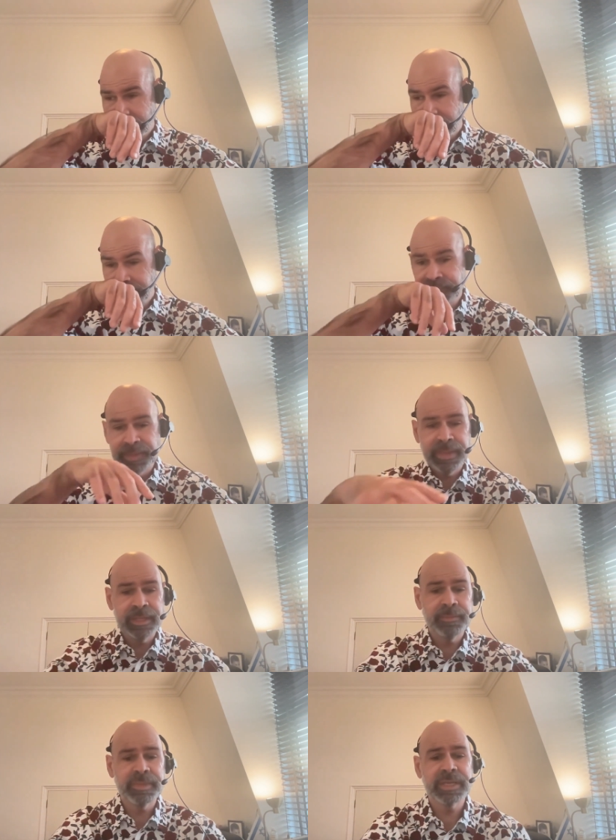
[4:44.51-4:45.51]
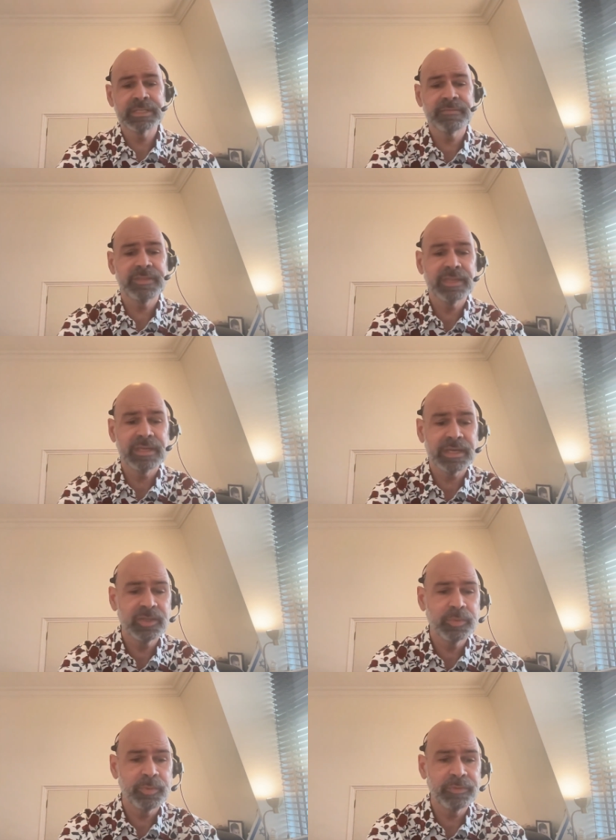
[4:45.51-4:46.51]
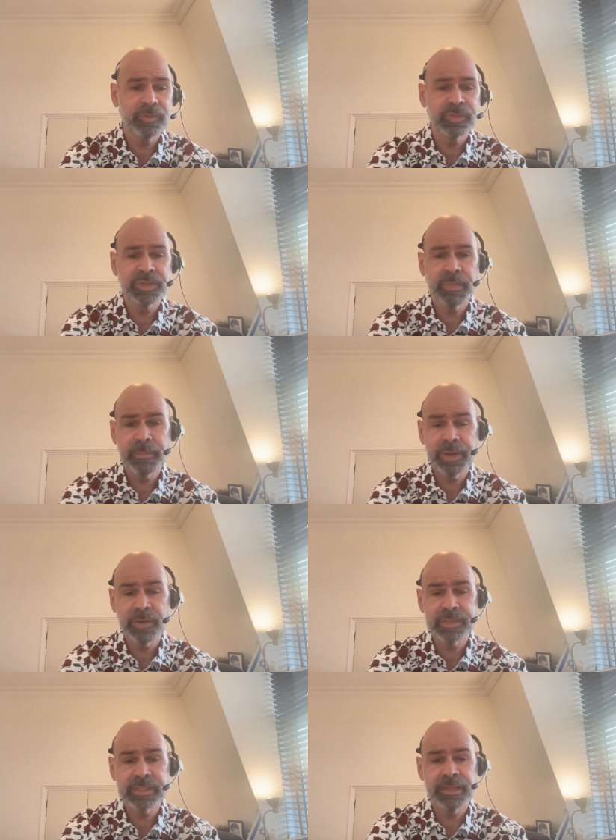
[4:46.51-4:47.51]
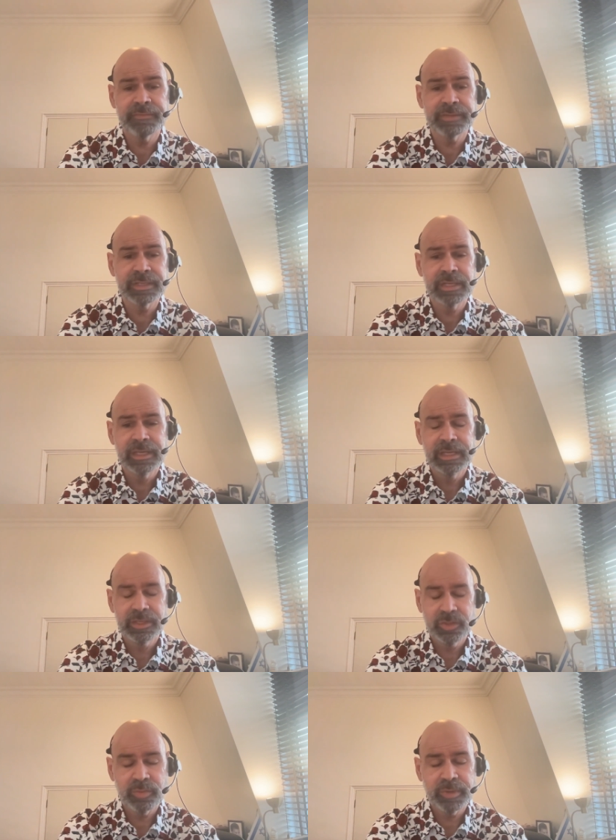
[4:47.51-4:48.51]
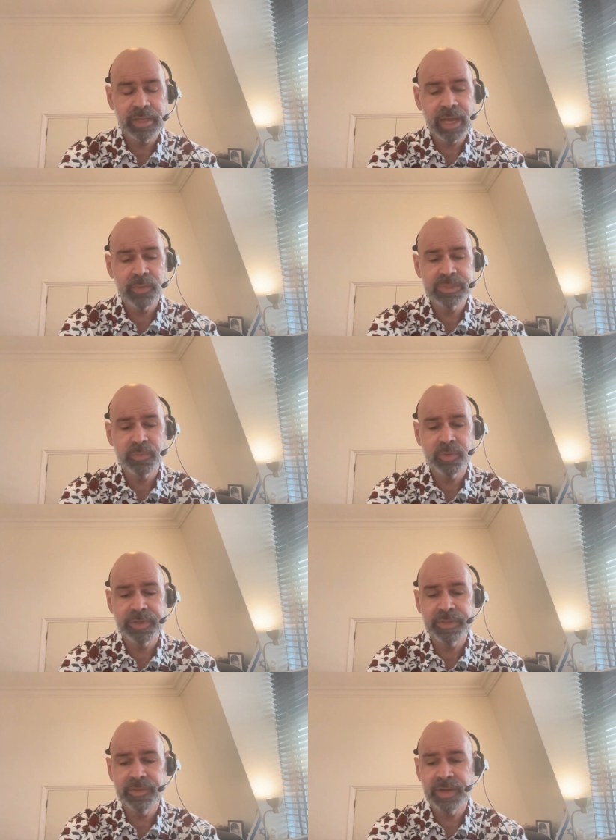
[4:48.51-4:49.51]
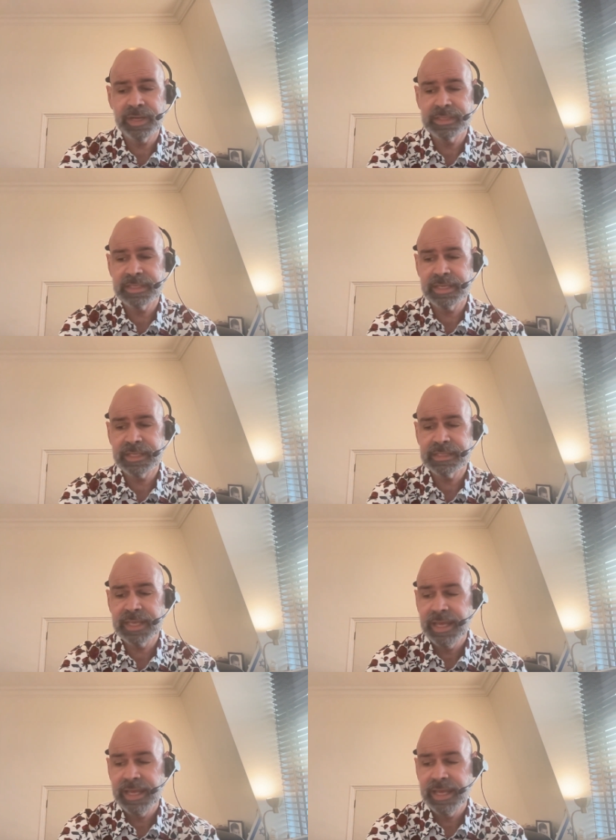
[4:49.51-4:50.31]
Then because of the Cuban Revolution, my parents left Cuba. I was born in the United States.